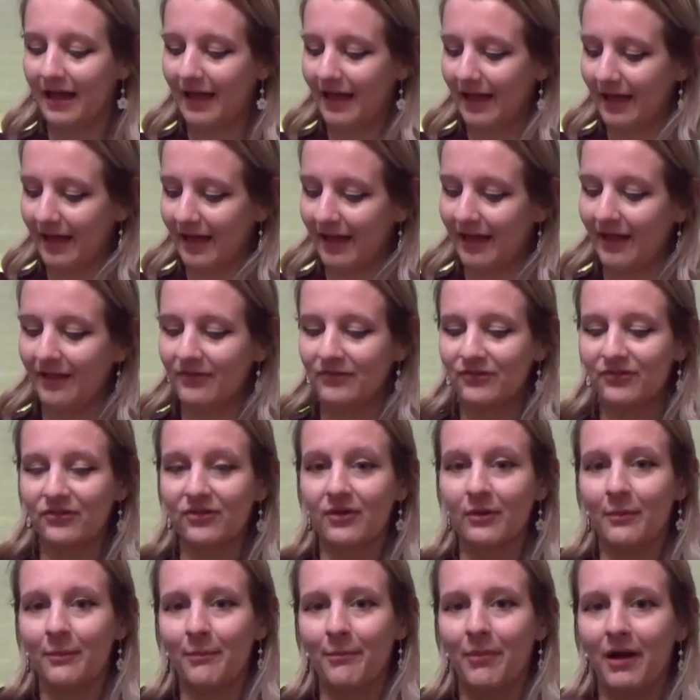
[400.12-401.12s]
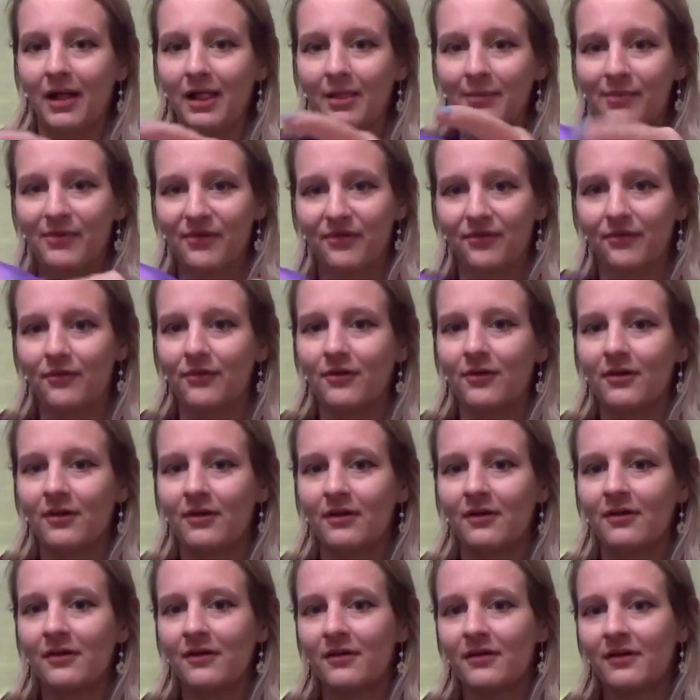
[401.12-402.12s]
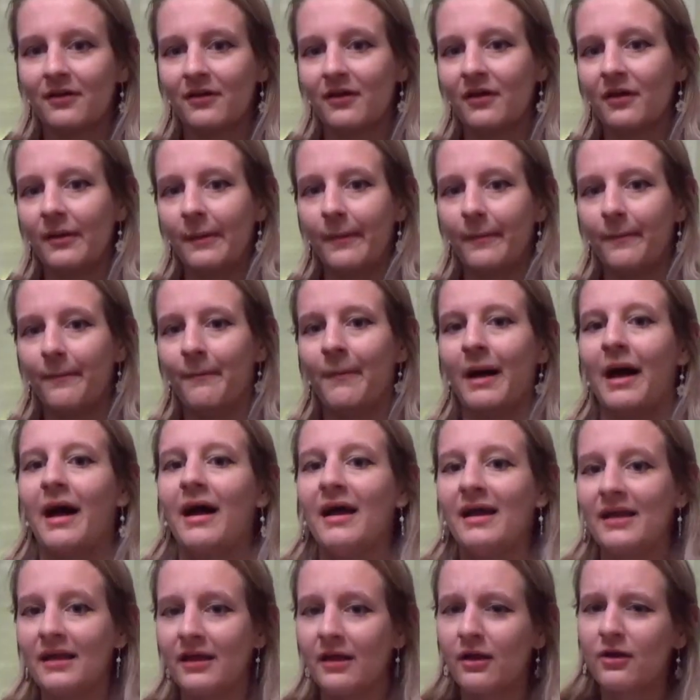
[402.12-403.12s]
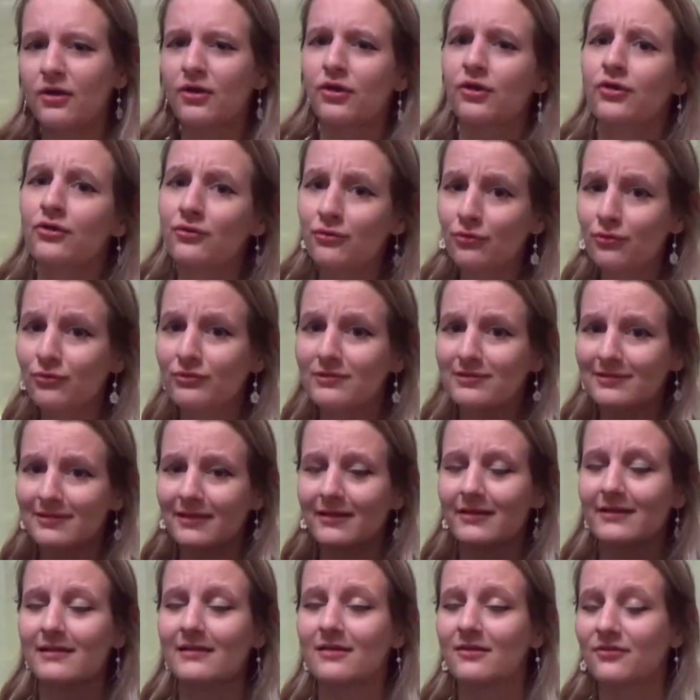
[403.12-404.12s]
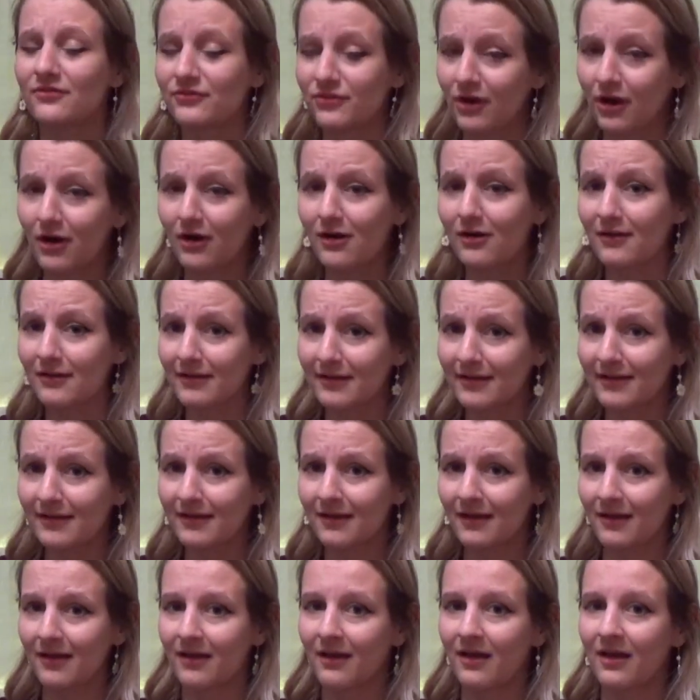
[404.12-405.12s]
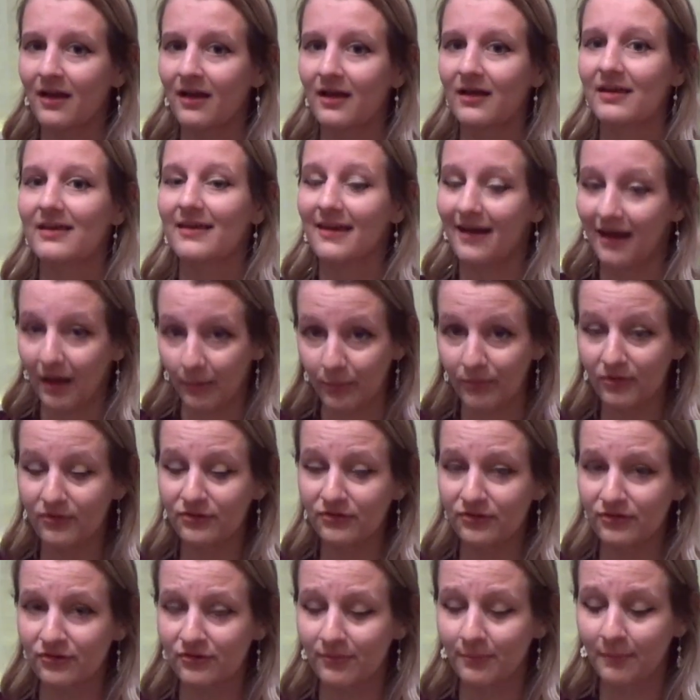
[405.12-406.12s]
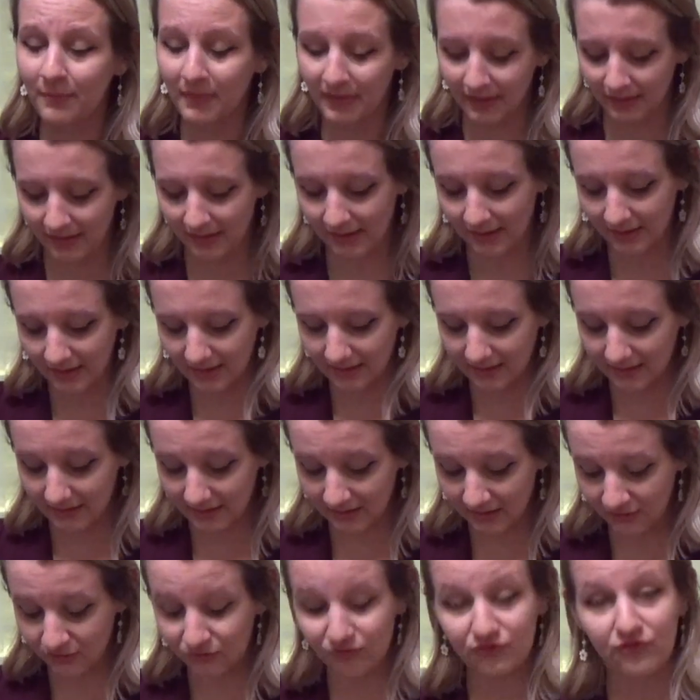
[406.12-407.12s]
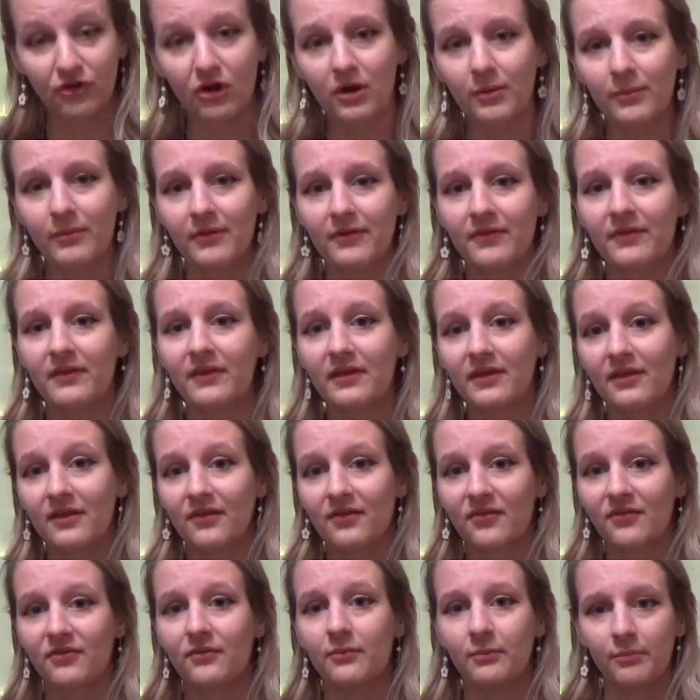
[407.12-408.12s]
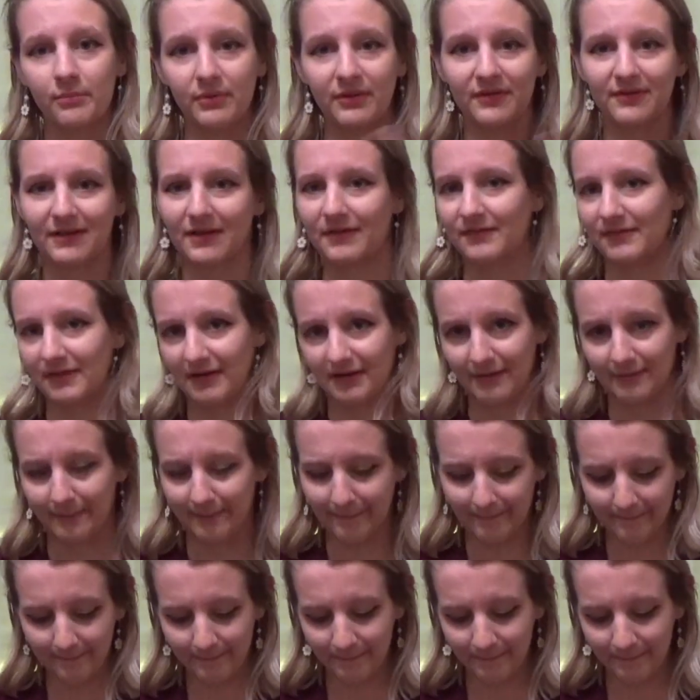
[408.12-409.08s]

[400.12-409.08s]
And Bulbasaur, my cute little darling cabbage, in German is Bisasam.